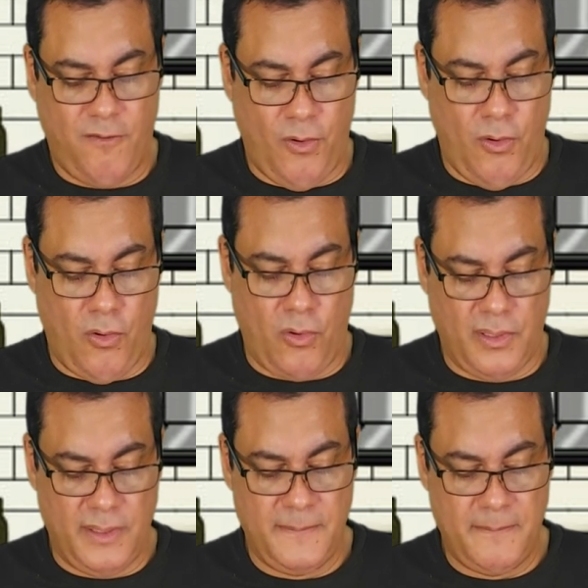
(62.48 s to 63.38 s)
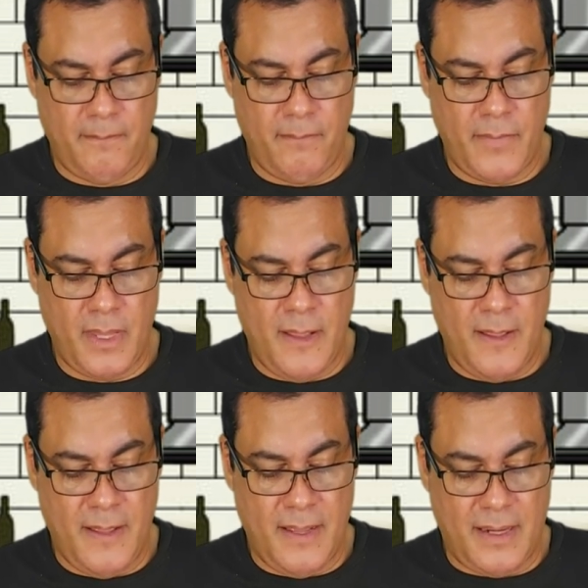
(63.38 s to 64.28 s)
4,
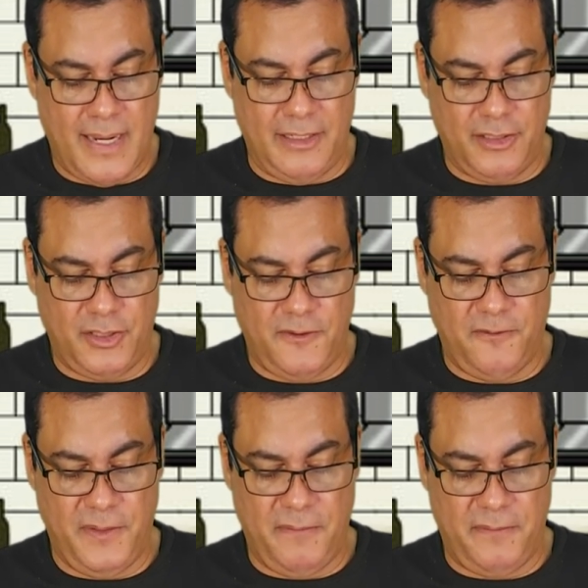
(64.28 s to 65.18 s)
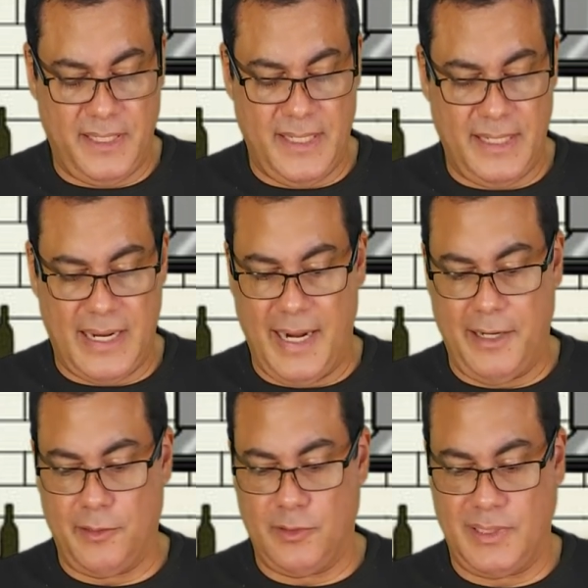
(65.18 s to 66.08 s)
calcium 15,
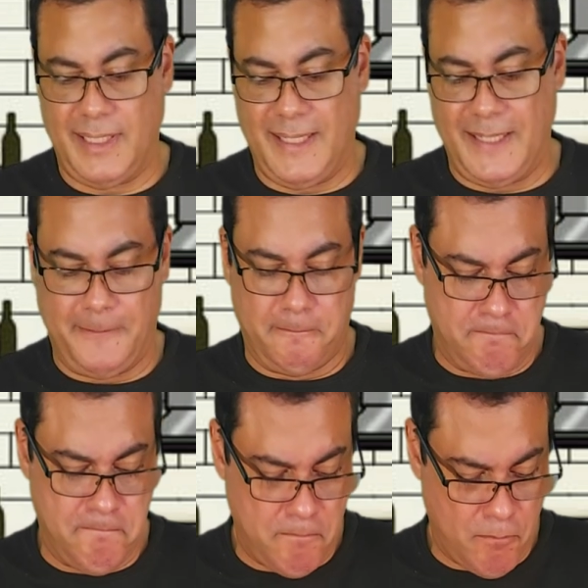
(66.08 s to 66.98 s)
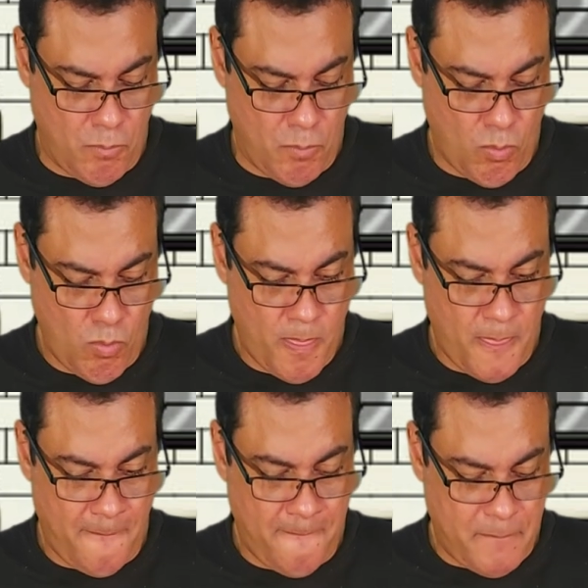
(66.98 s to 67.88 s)
iron 10.
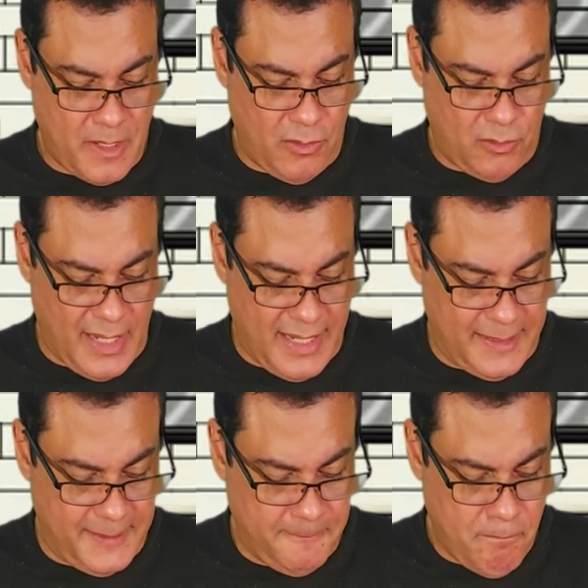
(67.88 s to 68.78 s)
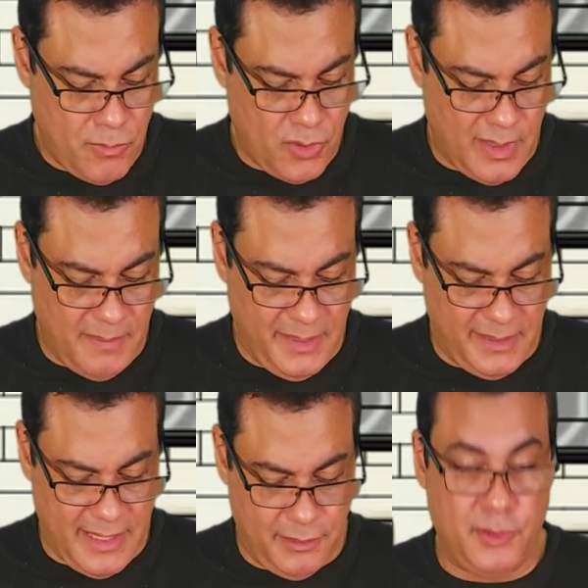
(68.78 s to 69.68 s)
All right, so let me
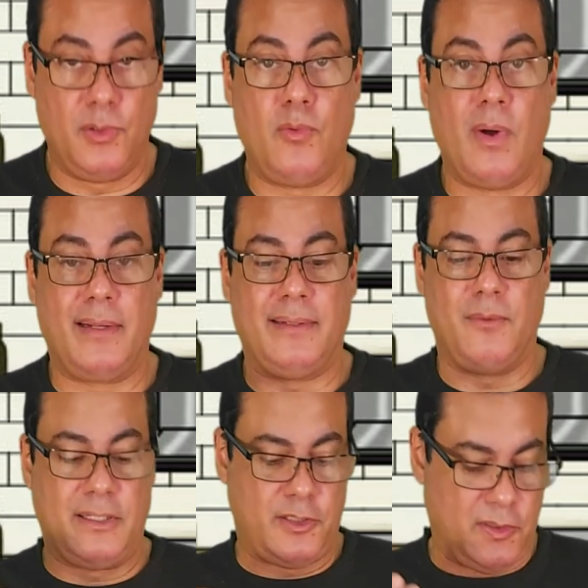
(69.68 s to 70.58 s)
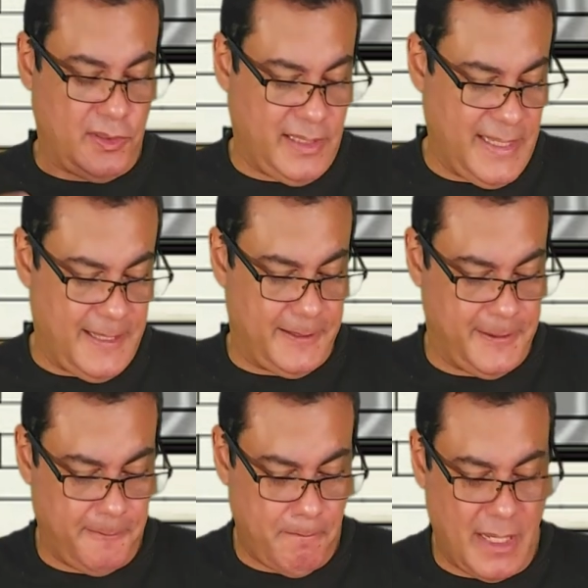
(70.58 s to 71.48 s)
tell you what, what
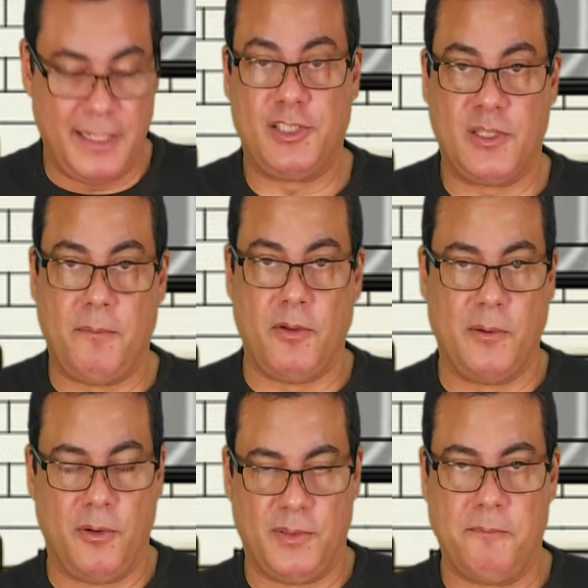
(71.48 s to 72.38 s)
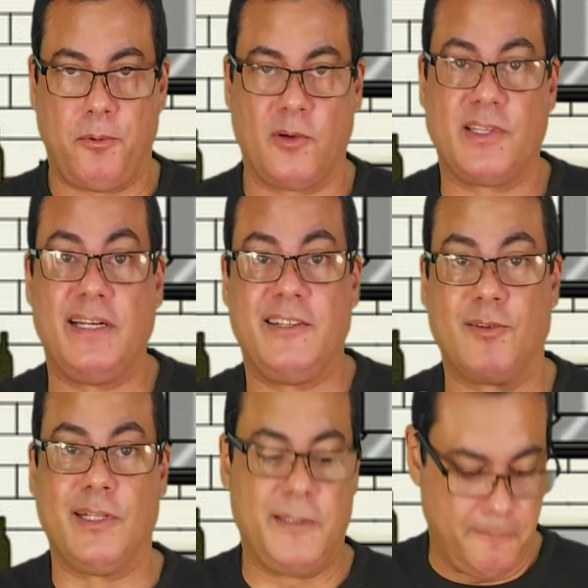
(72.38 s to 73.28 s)
contains at least some of the most important
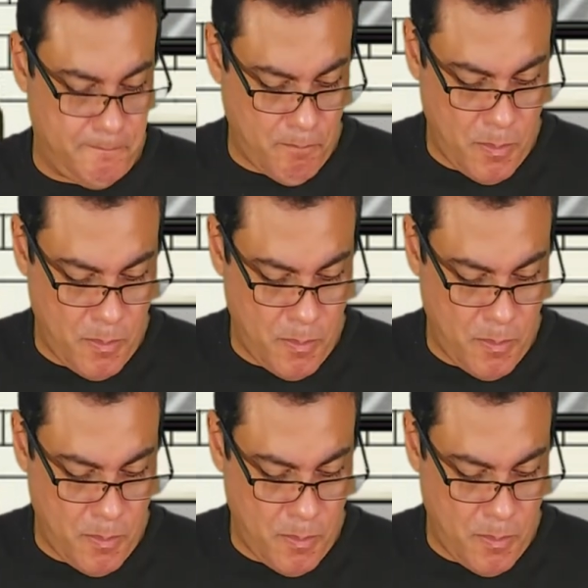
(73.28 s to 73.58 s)
ingredients.